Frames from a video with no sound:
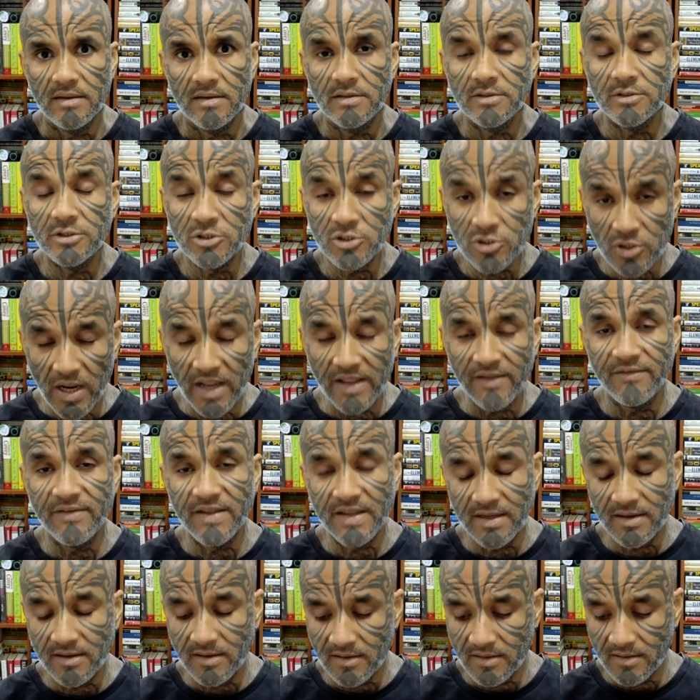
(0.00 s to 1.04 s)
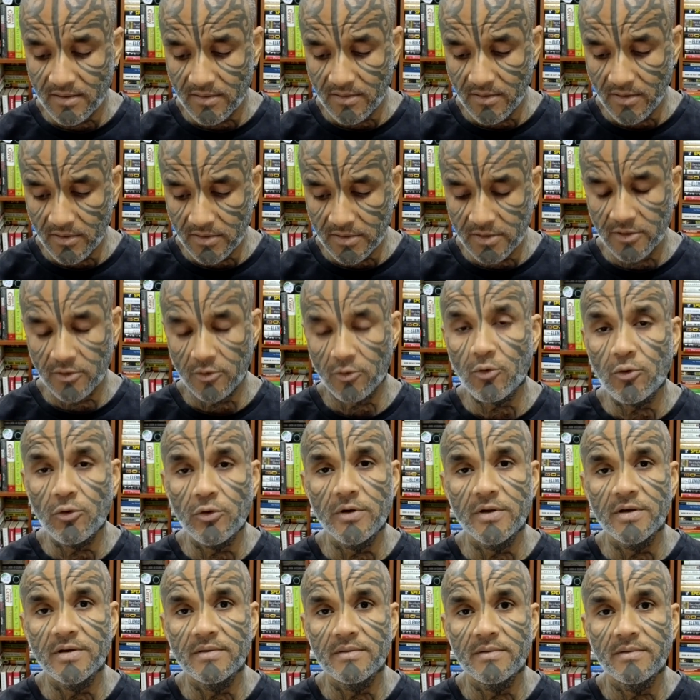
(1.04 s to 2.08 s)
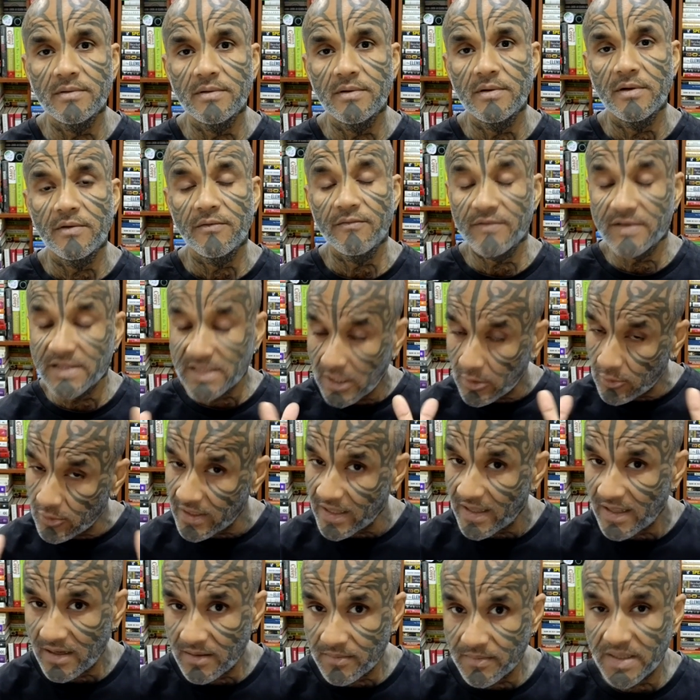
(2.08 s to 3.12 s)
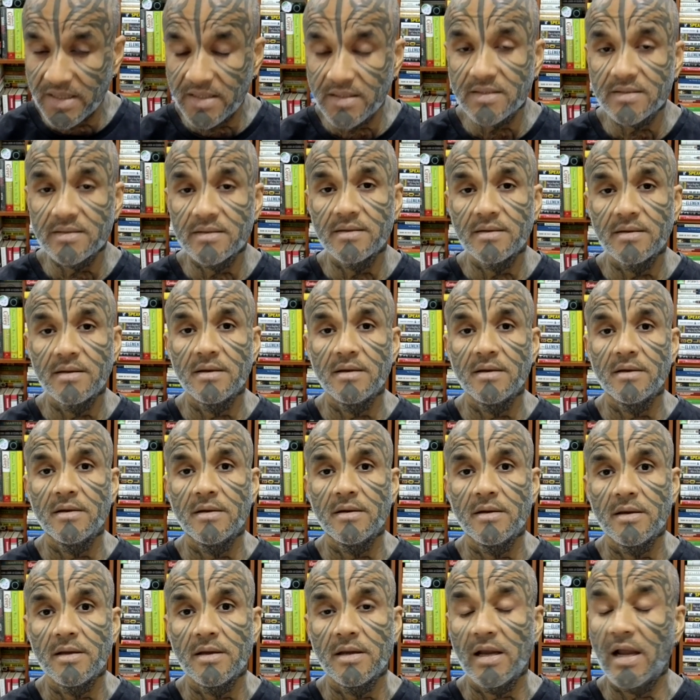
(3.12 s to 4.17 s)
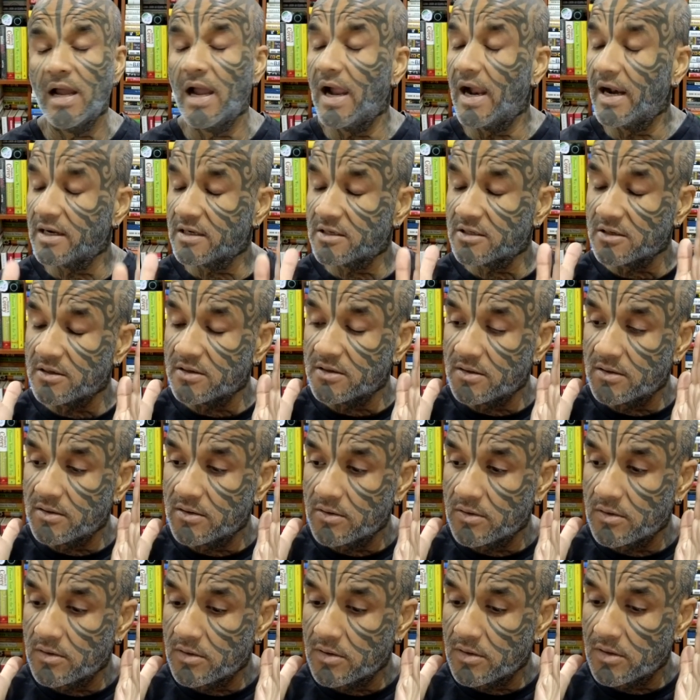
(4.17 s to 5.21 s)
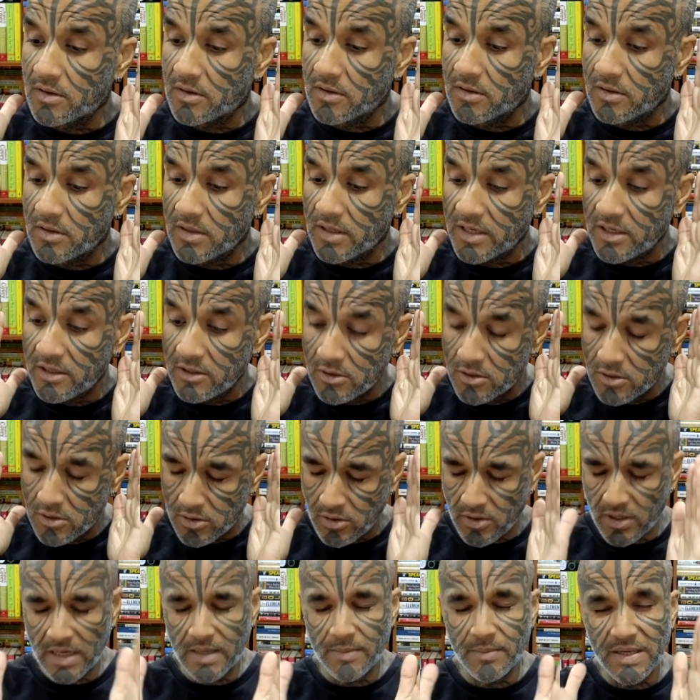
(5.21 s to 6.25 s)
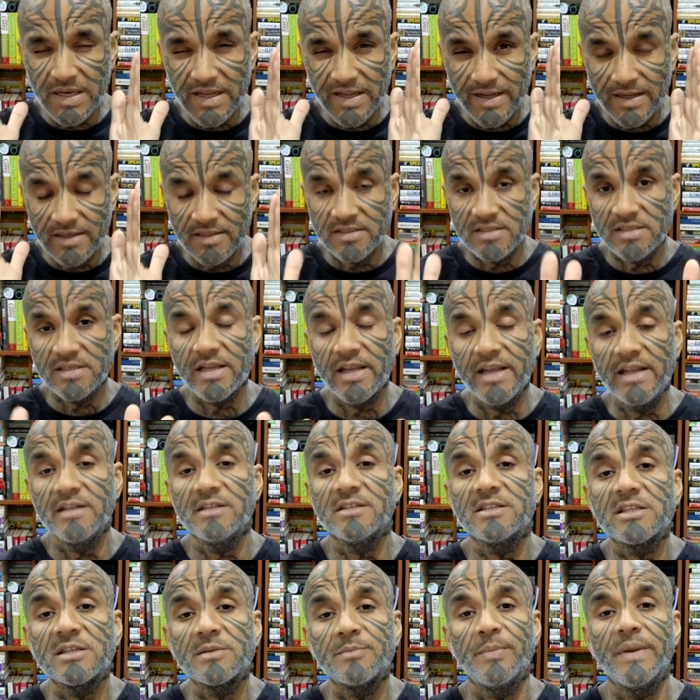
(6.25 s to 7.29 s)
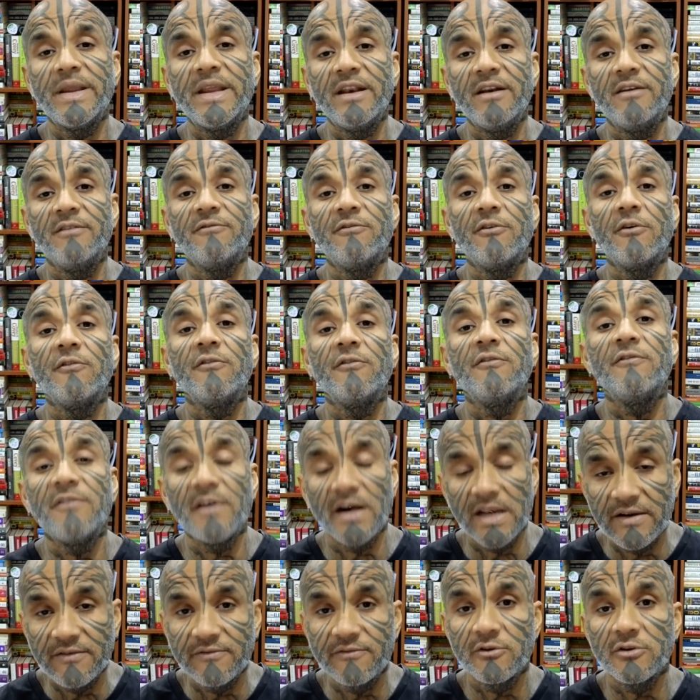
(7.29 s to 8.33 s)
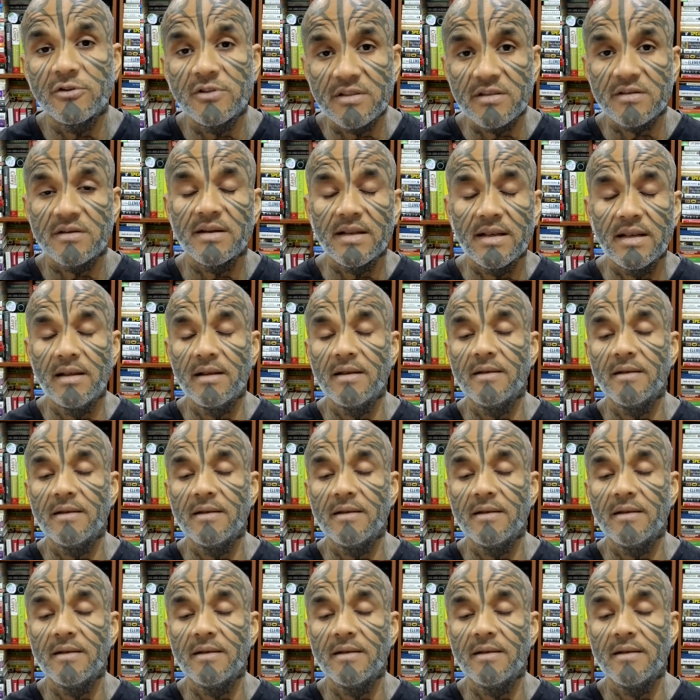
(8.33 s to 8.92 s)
driving on the road without a helmet at an incredibly insane speed for fun, for thrill.